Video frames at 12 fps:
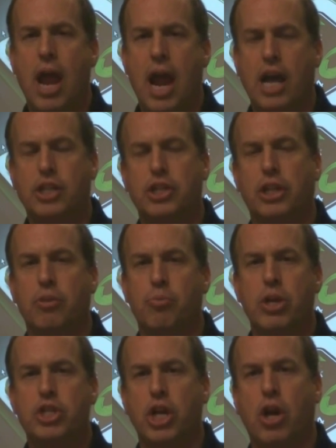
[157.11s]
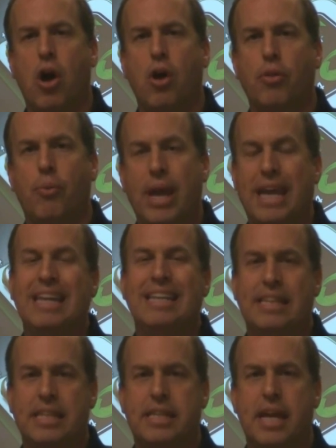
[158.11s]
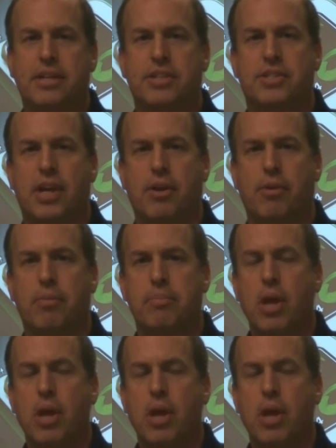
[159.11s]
actually reaching all the way into the data center.